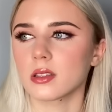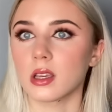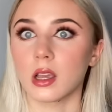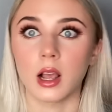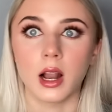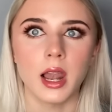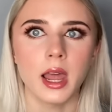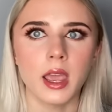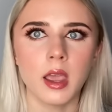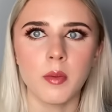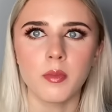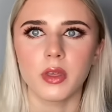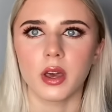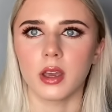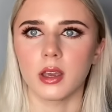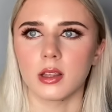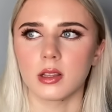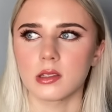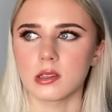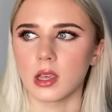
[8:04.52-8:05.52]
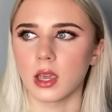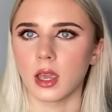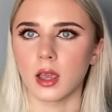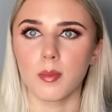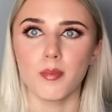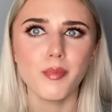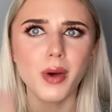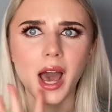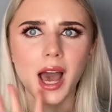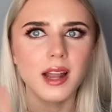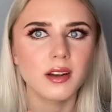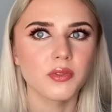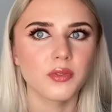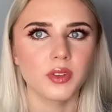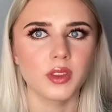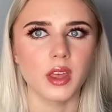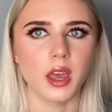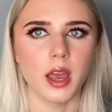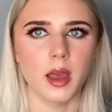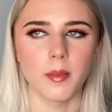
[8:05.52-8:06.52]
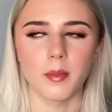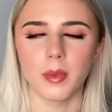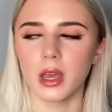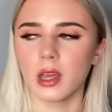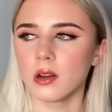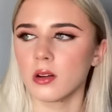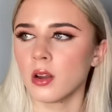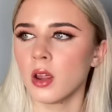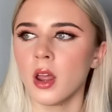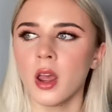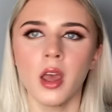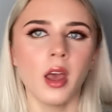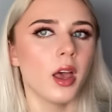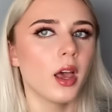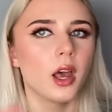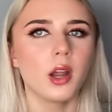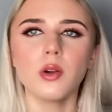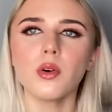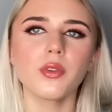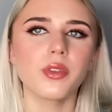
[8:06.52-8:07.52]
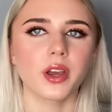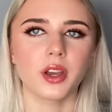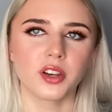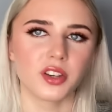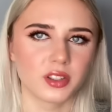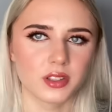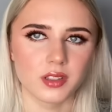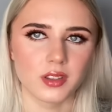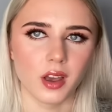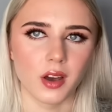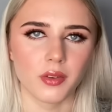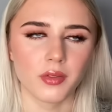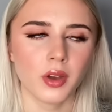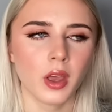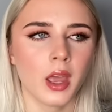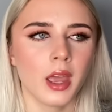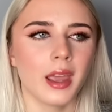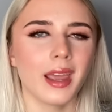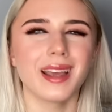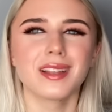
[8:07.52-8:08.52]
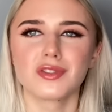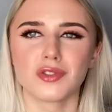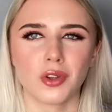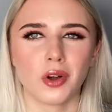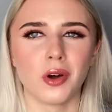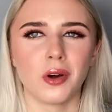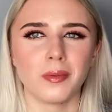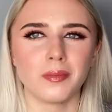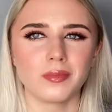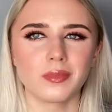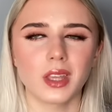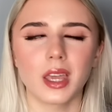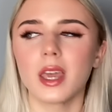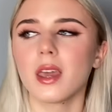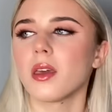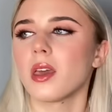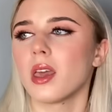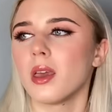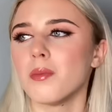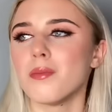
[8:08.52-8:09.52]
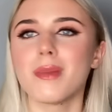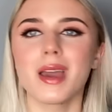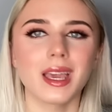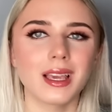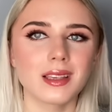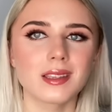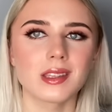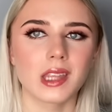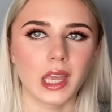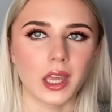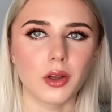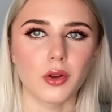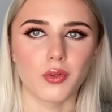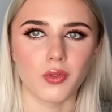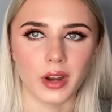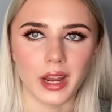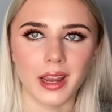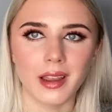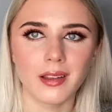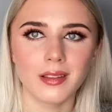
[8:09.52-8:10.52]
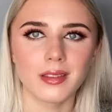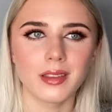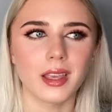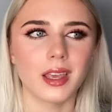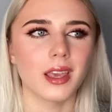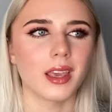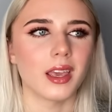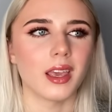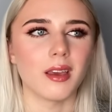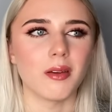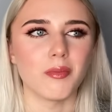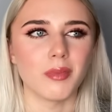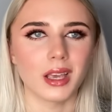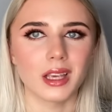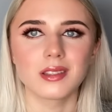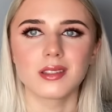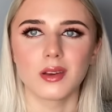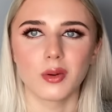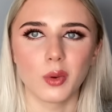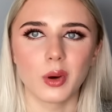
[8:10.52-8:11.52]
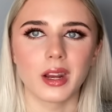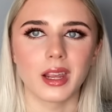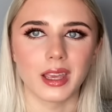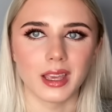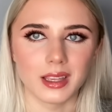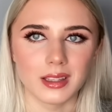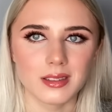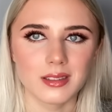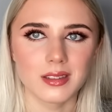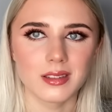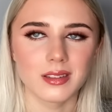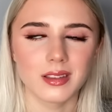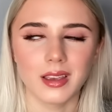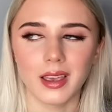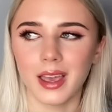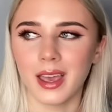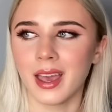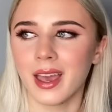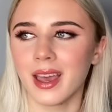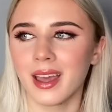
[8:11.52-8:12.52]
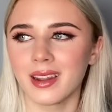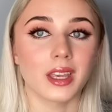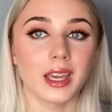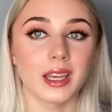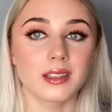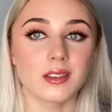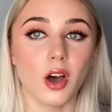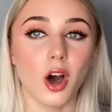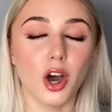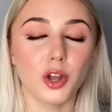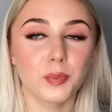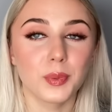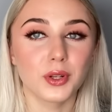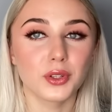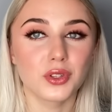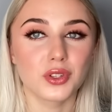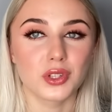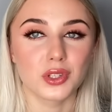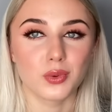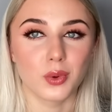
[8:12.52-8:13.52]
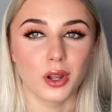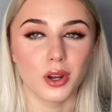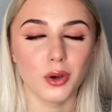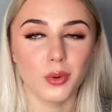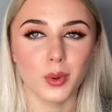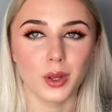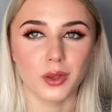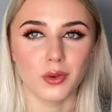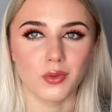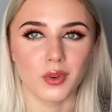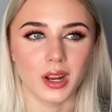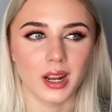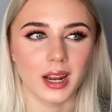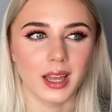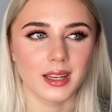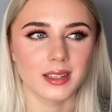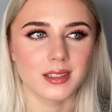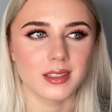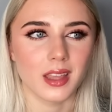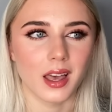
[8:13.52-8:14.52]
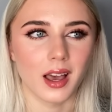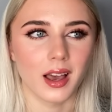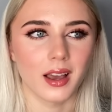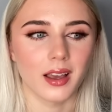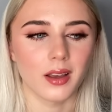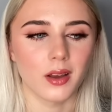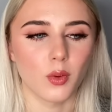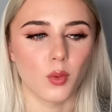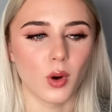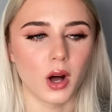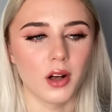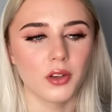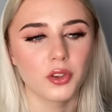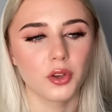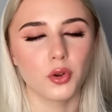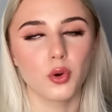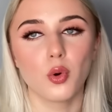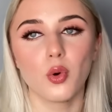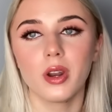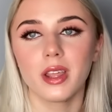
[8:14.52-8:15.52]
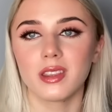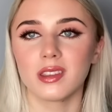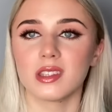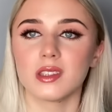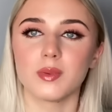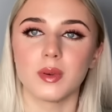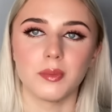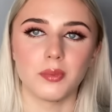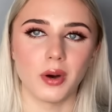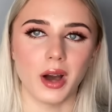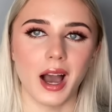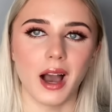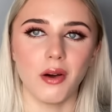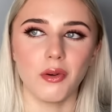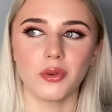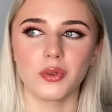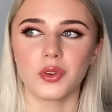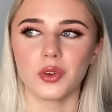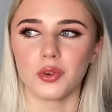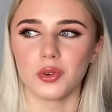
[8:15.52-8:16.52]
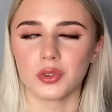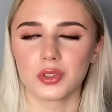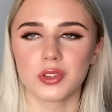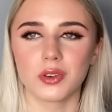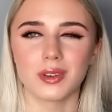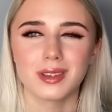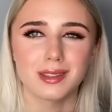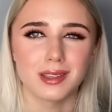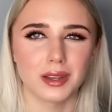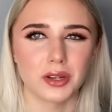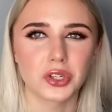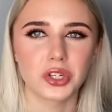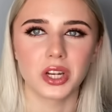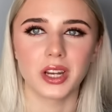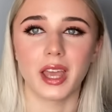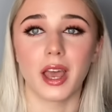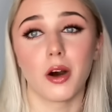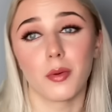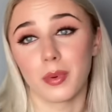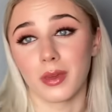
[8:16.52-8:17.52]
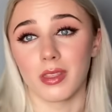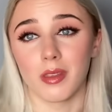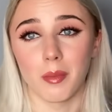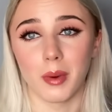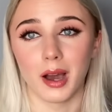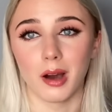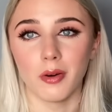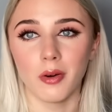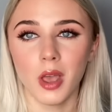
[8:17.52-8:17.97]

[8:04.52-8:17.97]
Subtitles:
claim that it's like bad for them and all that good stuff, it's not. It makes their career, it makes it what it is. And it's a hard pill to swallow when you realize that while you're calling these people out, you're also essentially helping them out.